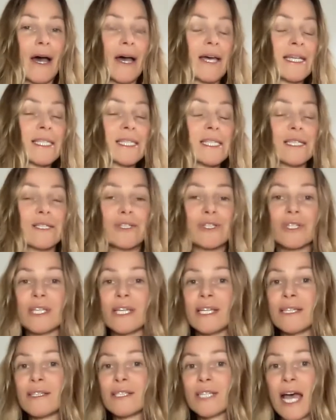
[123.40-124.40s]
It's an
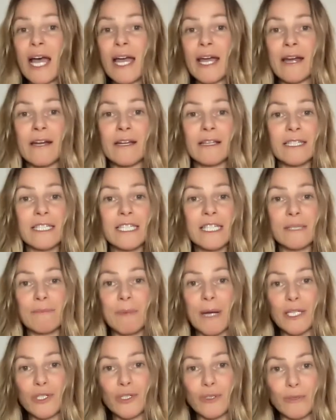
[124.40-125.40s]
entirely
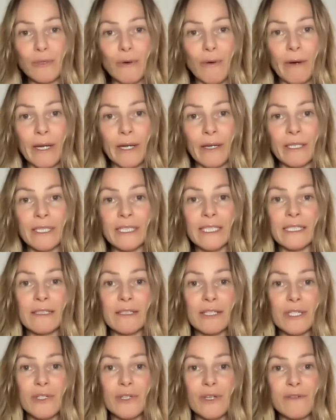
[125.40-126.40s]
special oil. It
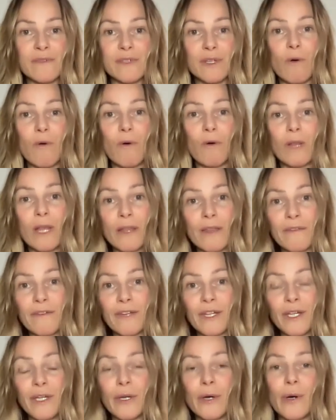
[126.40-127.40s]
deserves a whole other
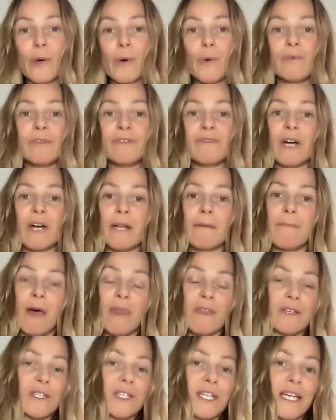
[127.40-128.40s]
video. We've got a
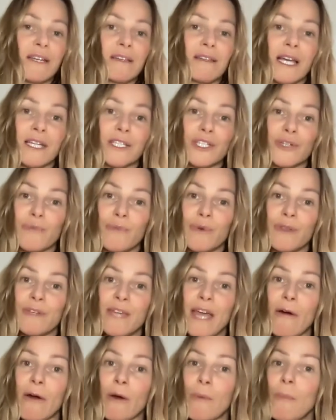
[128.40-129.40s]
Mother's Day collection with
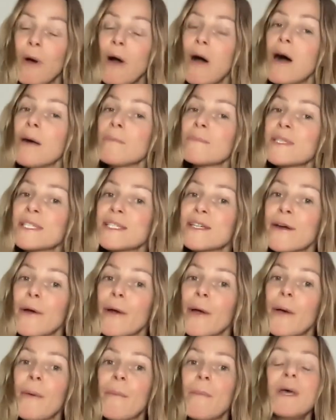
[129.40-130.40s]
Yarrow Palm
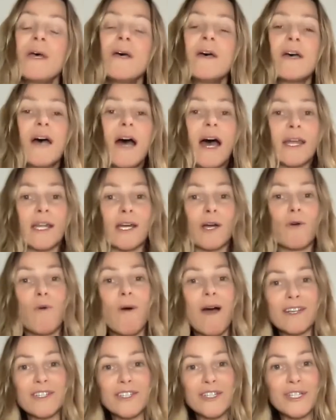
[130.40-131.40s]
Serum and a
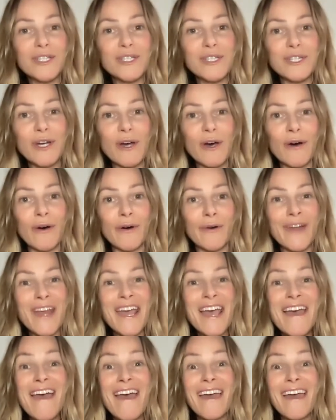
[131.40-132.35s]
Gua Sha Stone.